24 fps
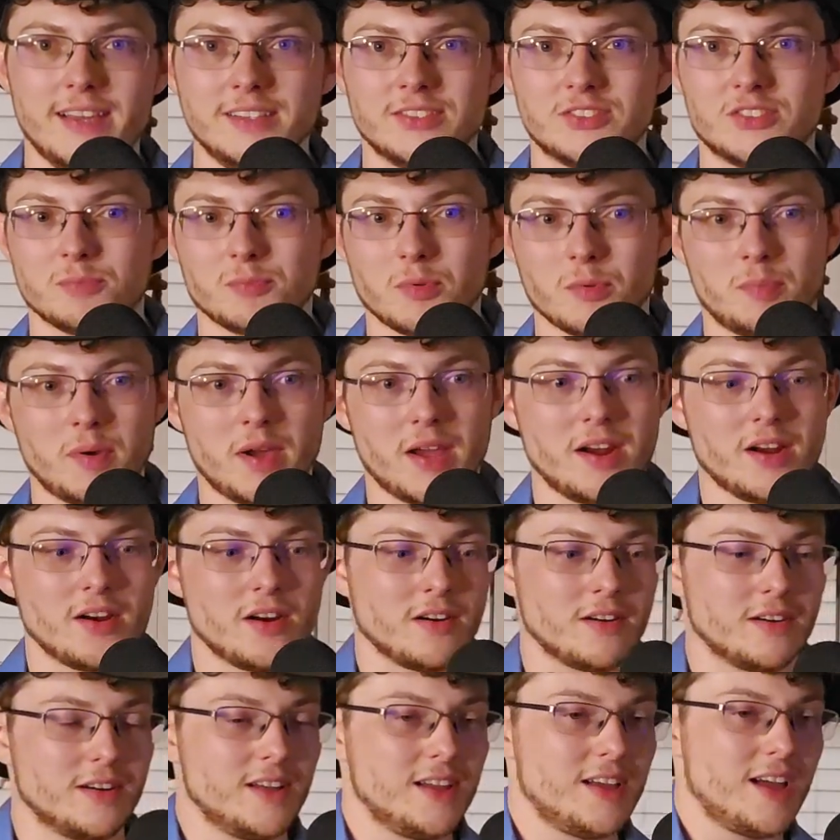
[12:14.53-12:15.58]
days to
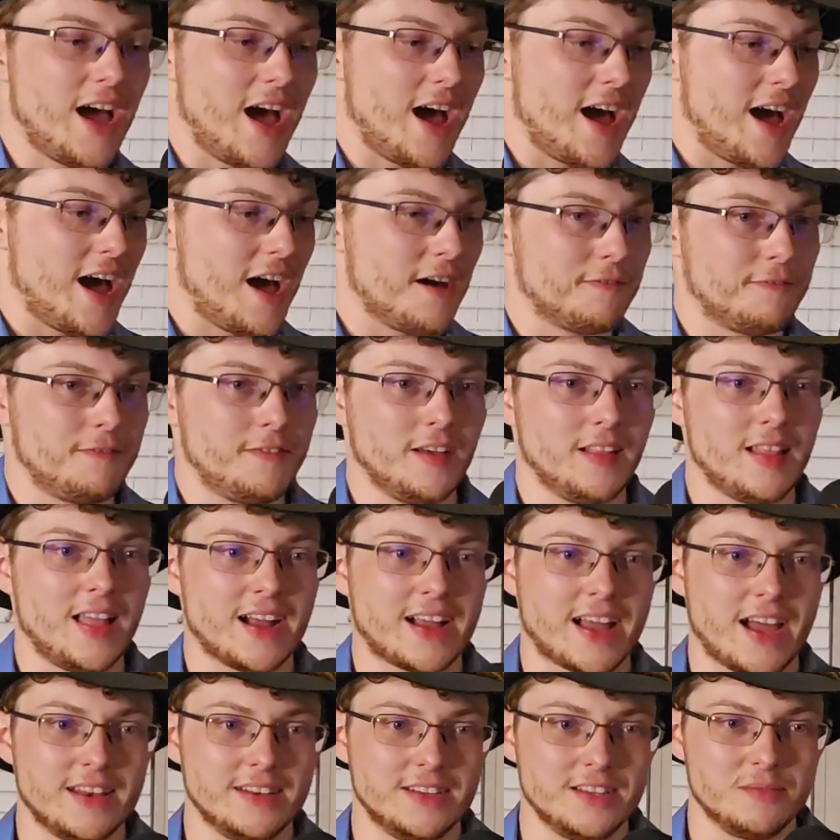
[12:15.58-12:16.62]
prepare, I feel
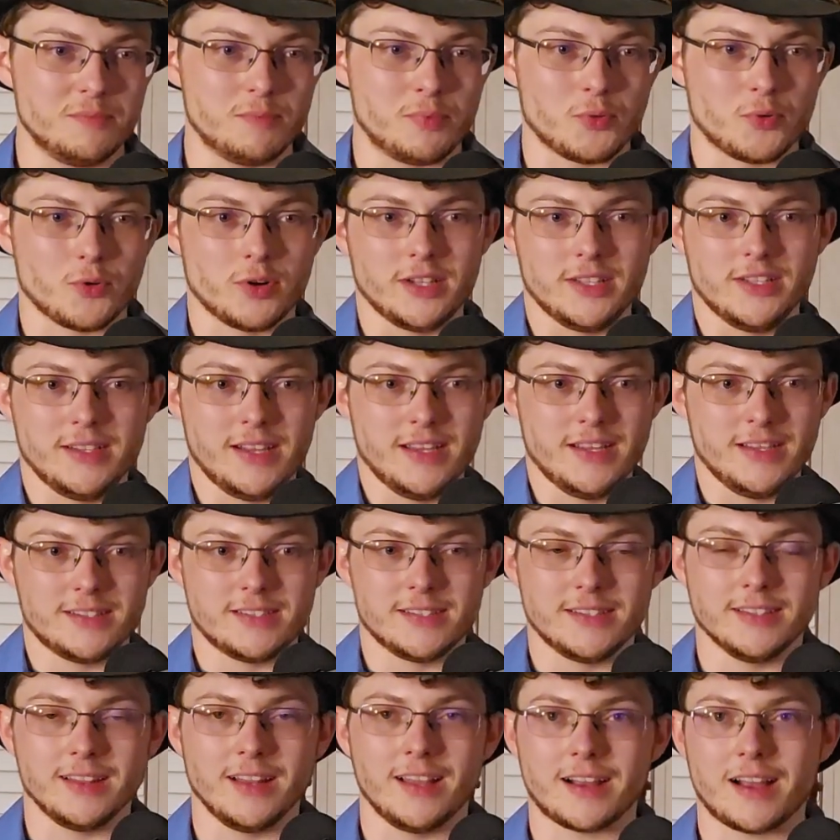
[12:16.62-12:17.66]
like I did pretty
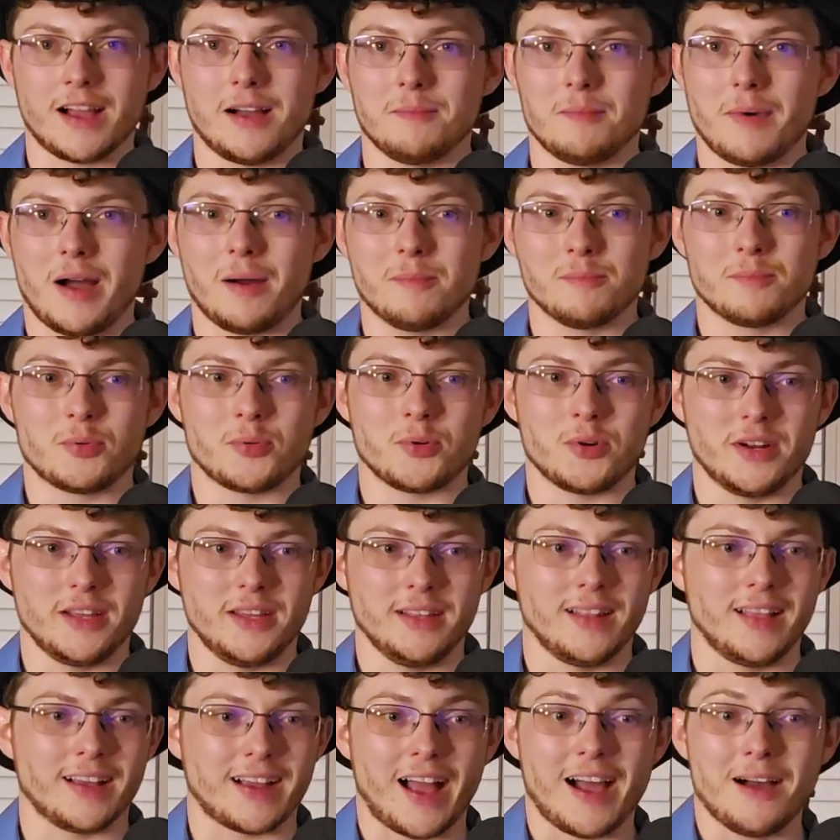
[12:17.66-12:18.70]
decent. Like, I'm
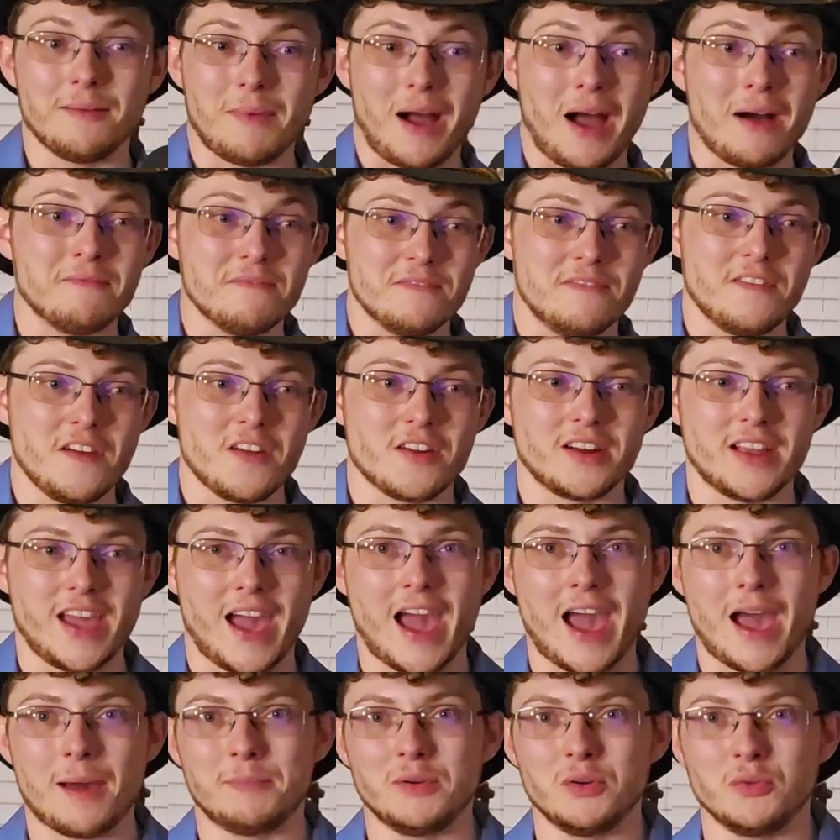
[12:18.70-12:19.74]
very
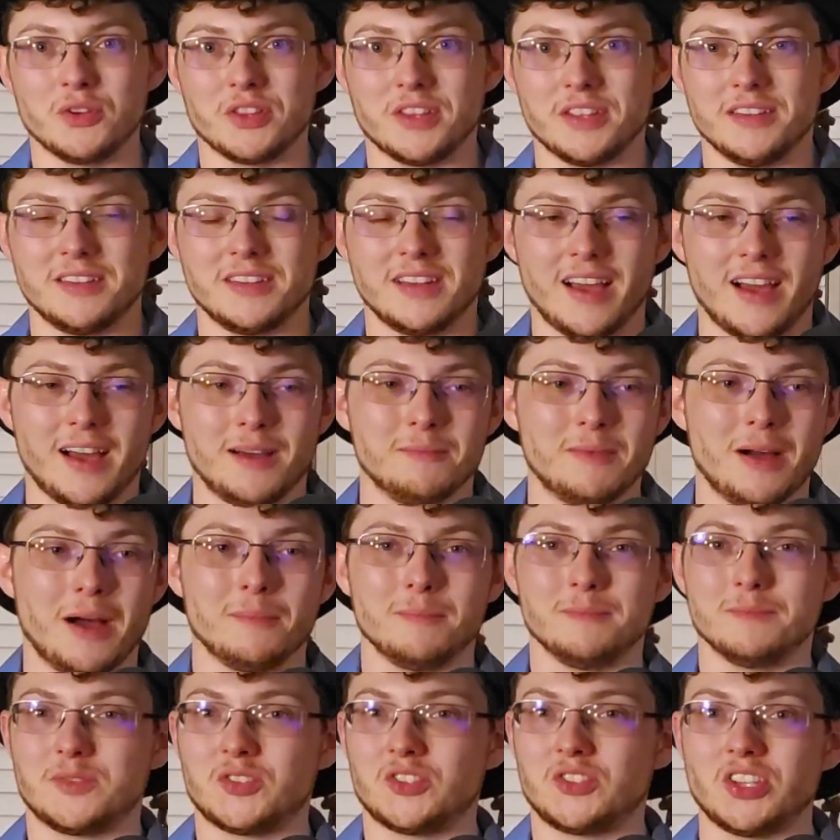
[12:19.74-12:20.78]
happy with it.
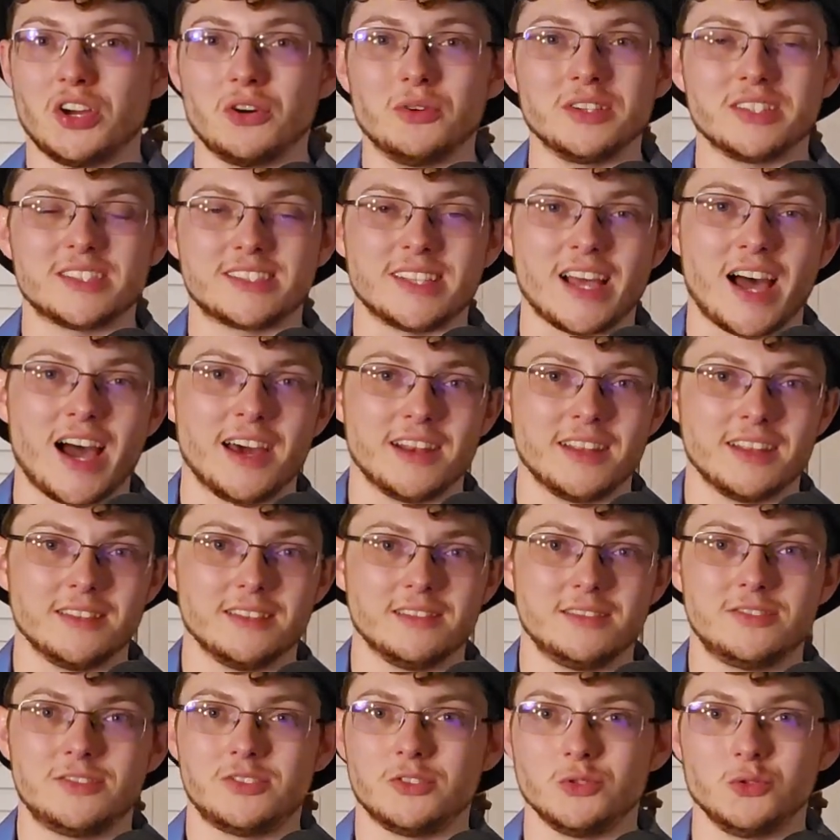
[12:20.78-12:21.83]
I'm so
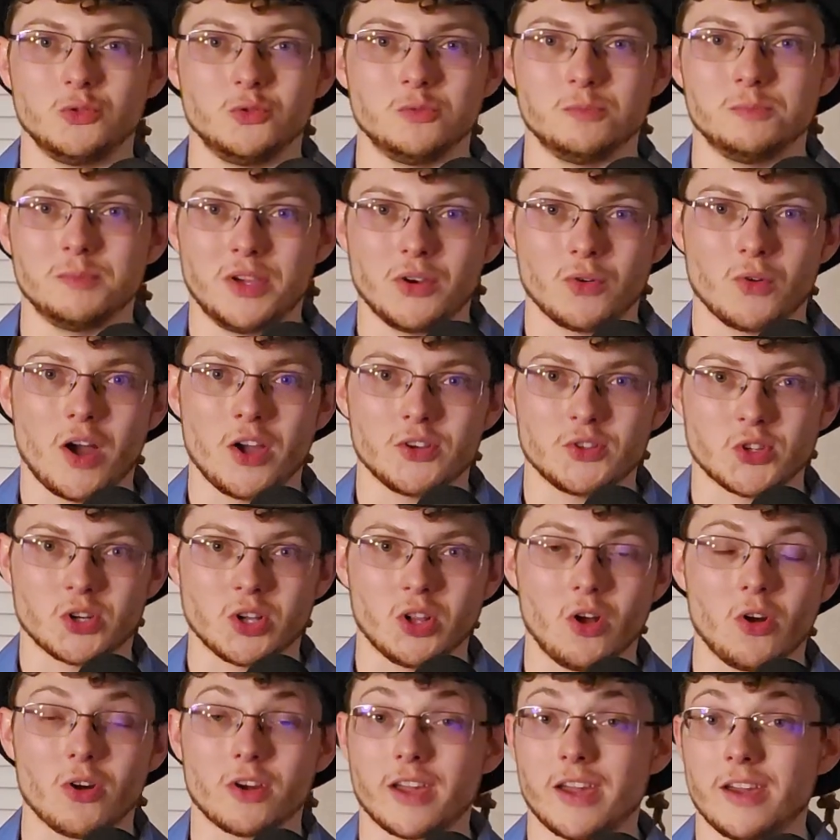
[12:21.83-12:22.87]
excited to meet Roger
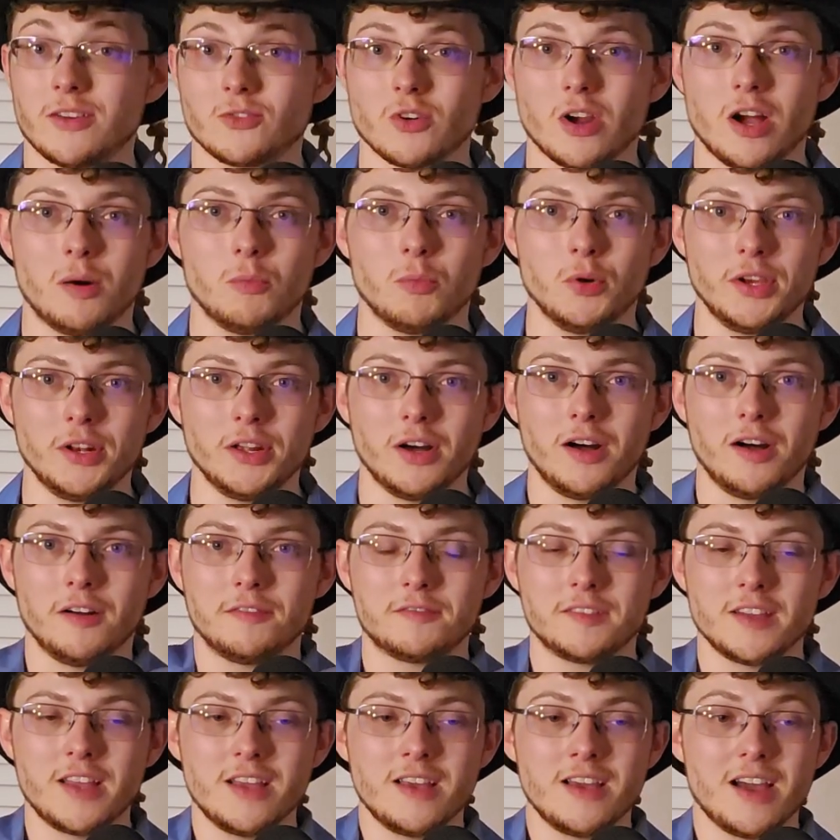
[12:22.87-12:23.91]
Clark and Rob
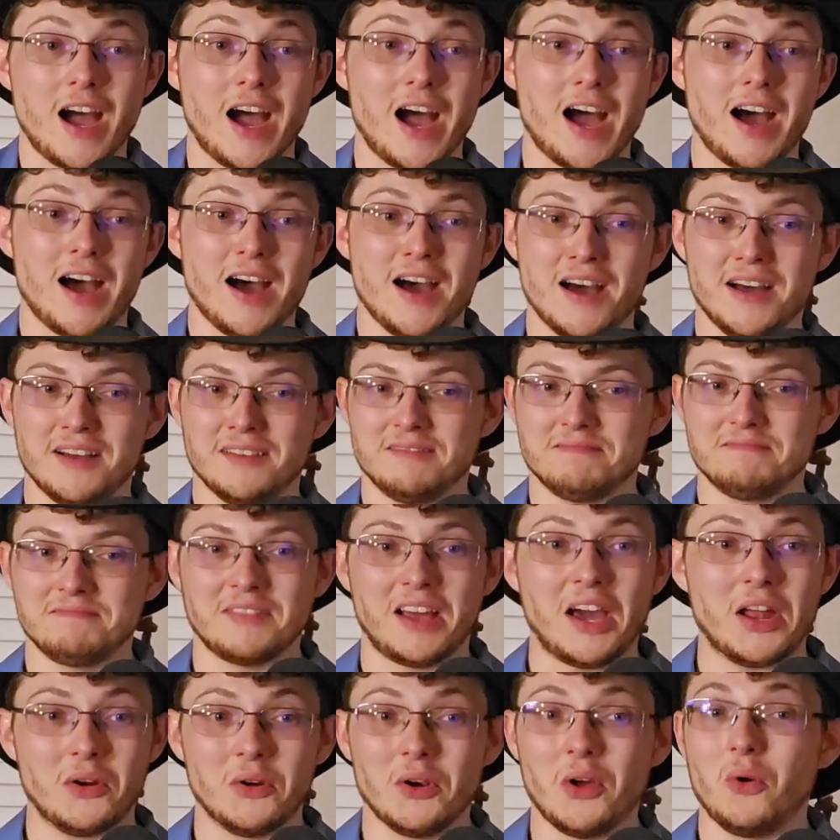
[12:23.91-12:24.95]
Wiedoff. I
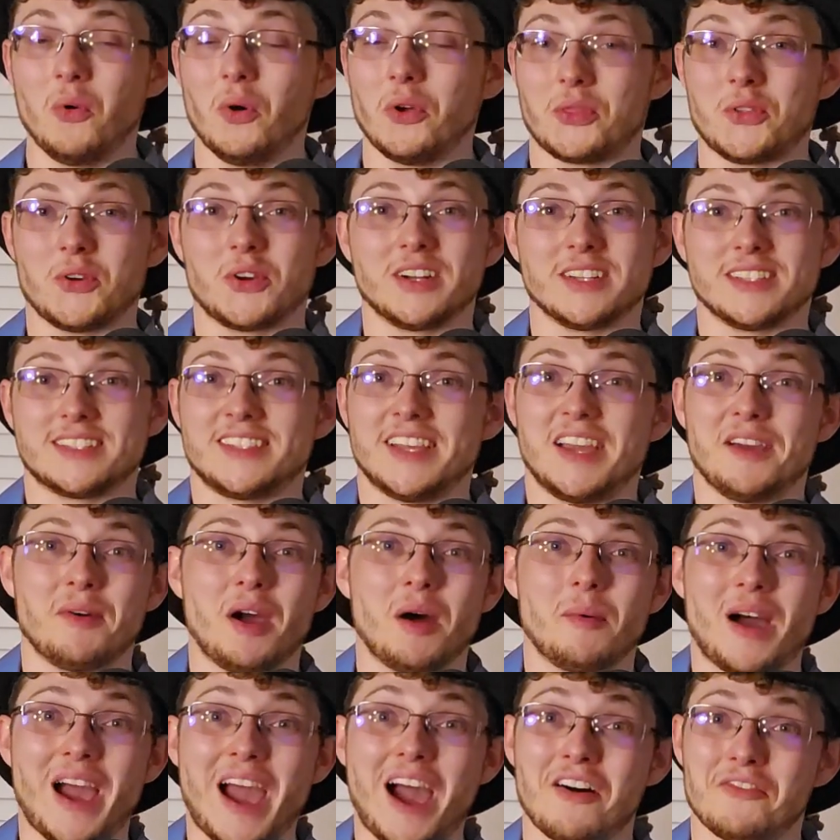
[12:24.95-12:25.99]
don't know what they're gonna say
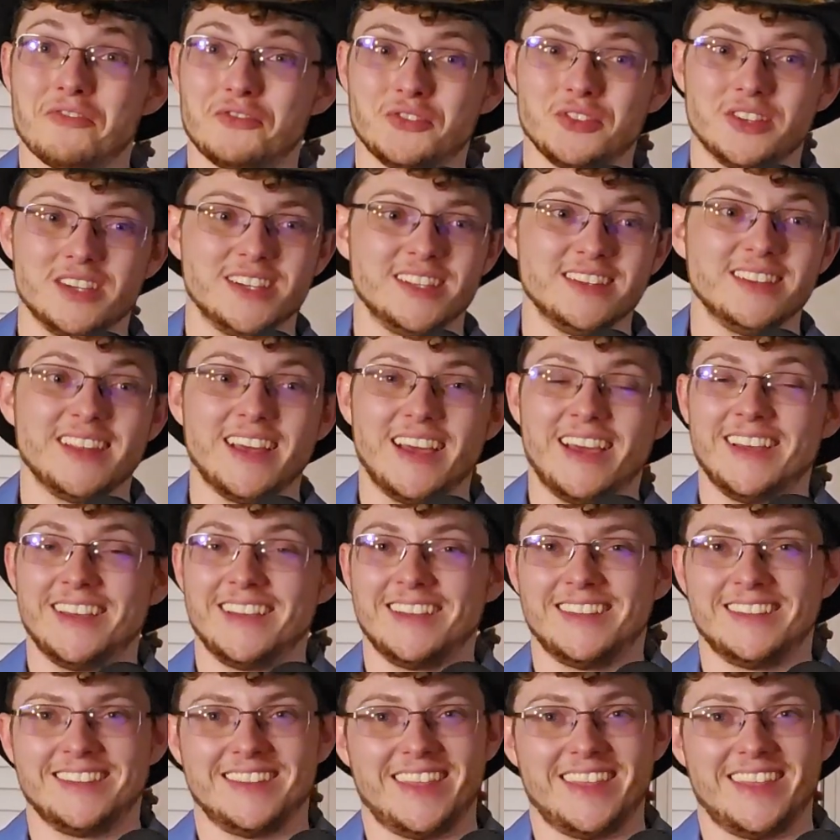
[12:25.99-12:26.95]
about my outfit.